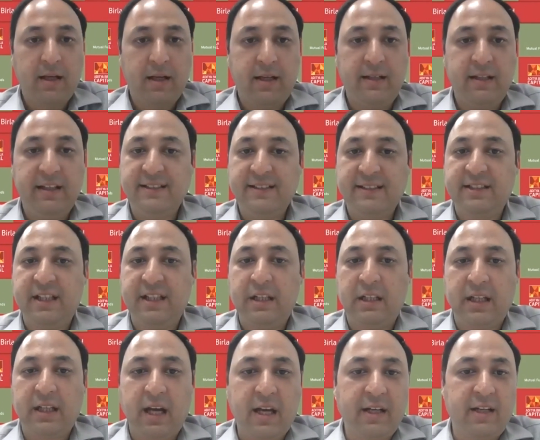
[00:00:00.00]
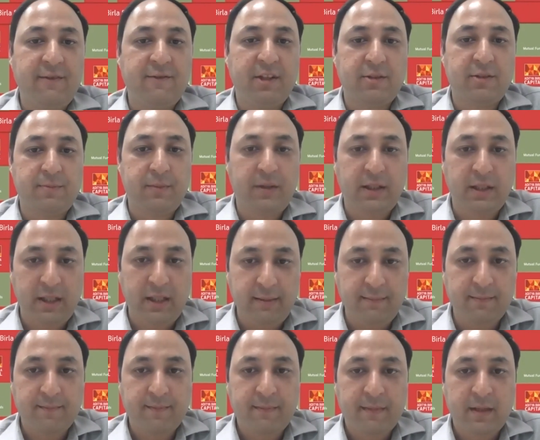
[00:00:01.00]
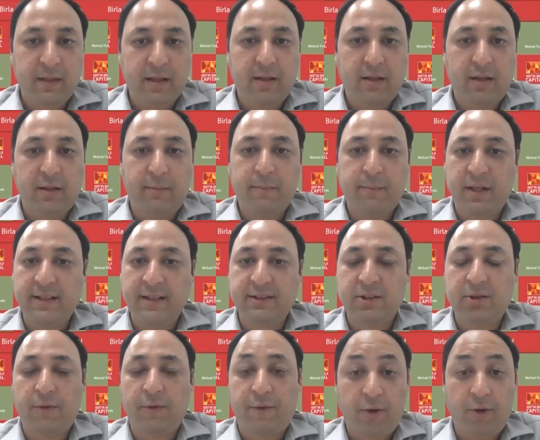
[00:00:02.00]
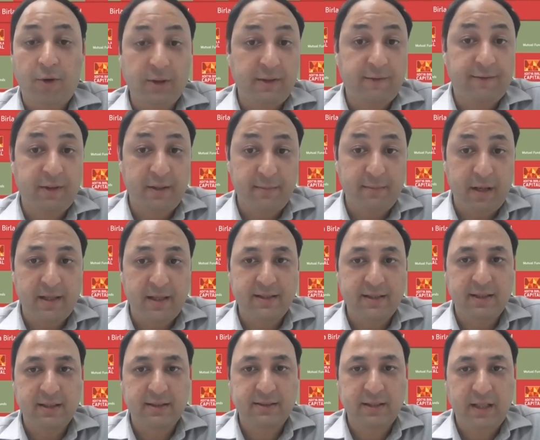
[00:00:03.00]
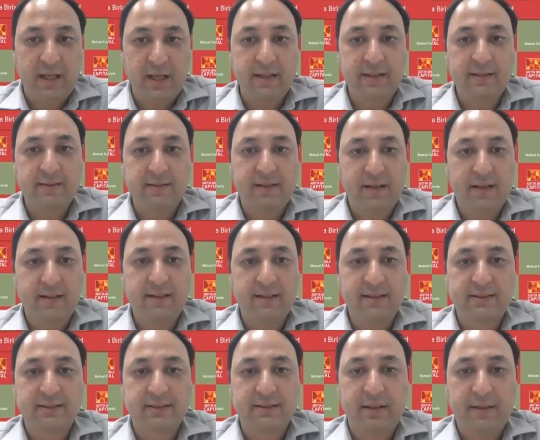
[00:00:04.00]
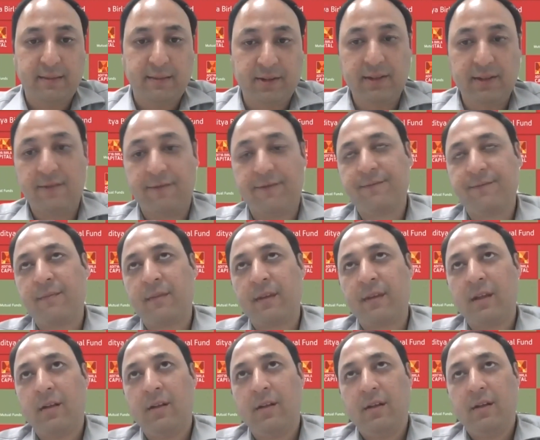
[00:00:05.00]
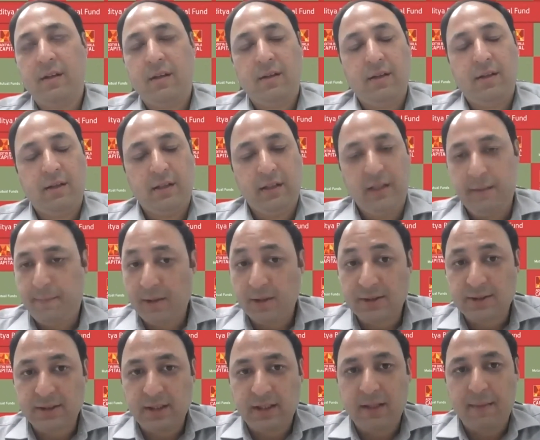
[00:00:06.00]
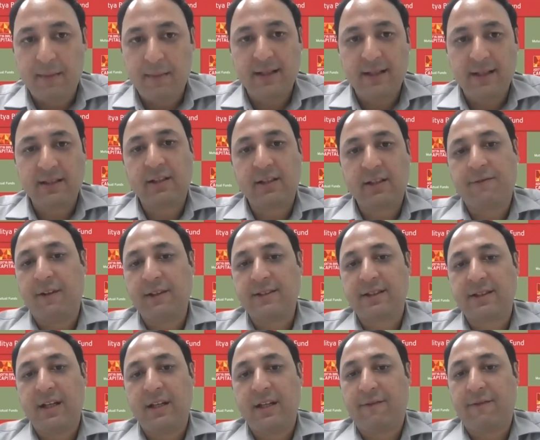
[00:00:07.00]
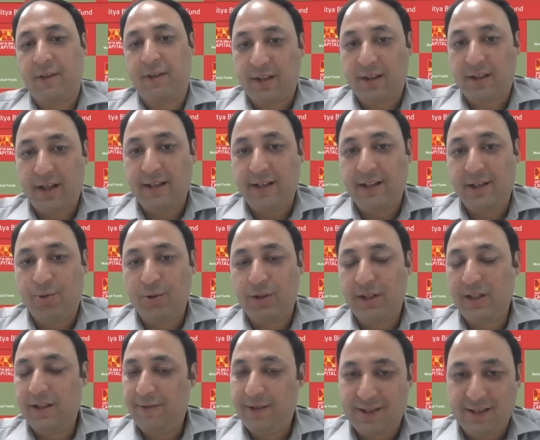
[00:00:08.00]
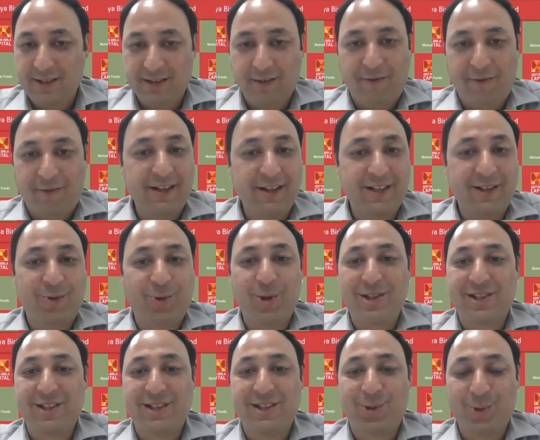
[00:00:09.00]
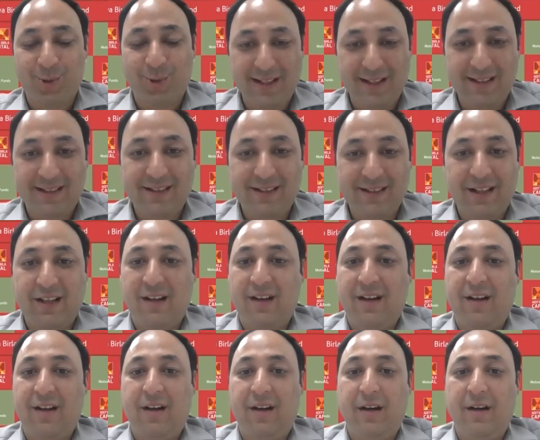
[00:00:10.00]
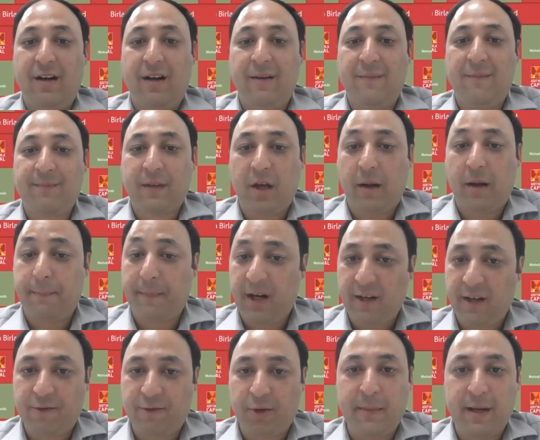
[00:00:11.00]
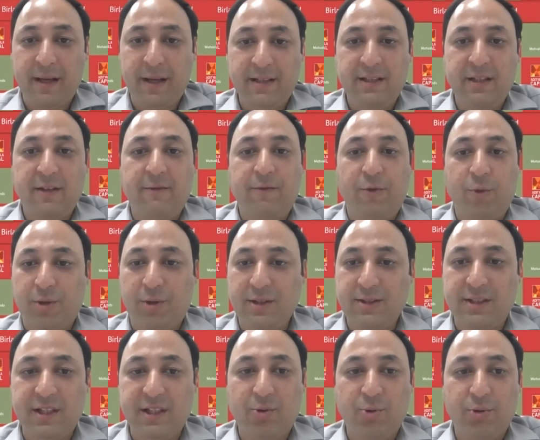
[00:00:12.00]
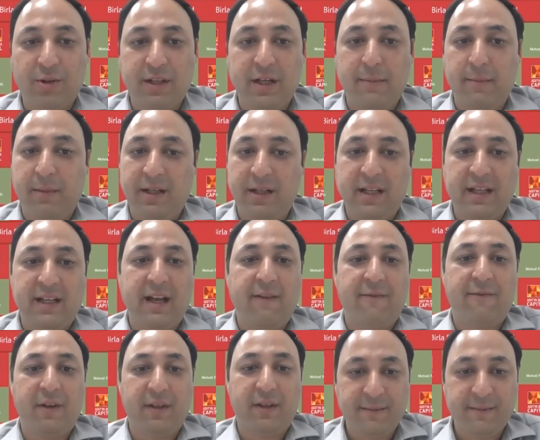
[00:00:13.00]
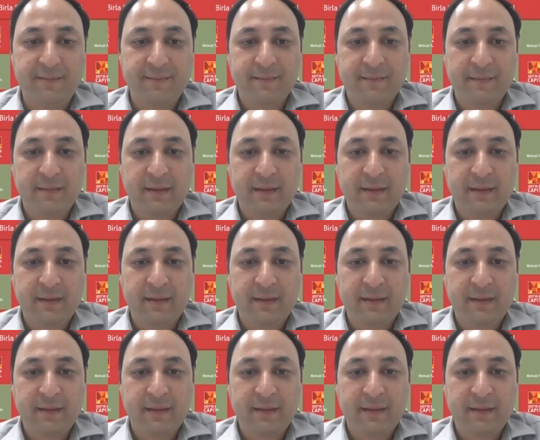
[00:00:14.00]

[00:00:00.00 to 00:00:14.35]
and leads the entire investment team comprising of all the fund managers and analysts himself. He personally manages funds like Frontline Equity, which is the fund in question today, apart from managing focused equity and multi-cap fund.